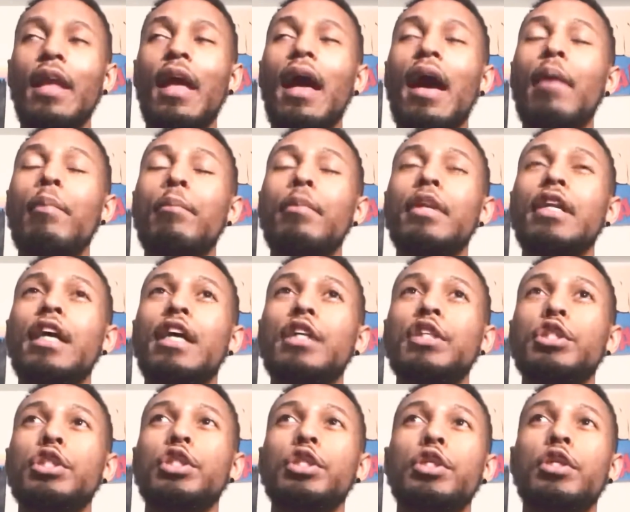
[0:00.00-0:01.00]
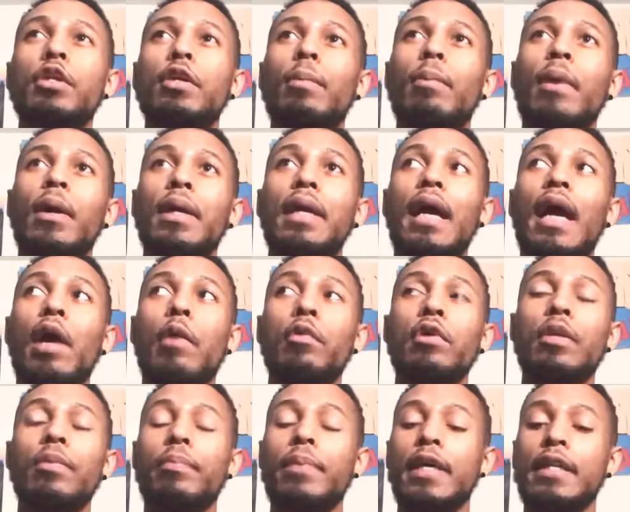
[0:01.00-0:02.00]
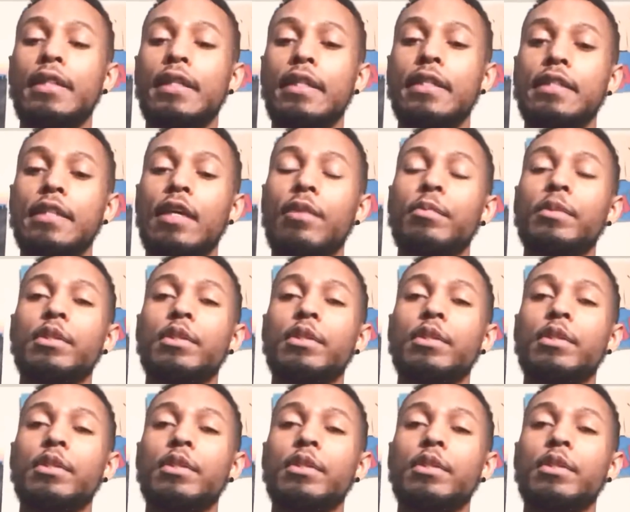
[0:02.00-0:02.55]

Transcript: I'm not sure about how I would have picked things up.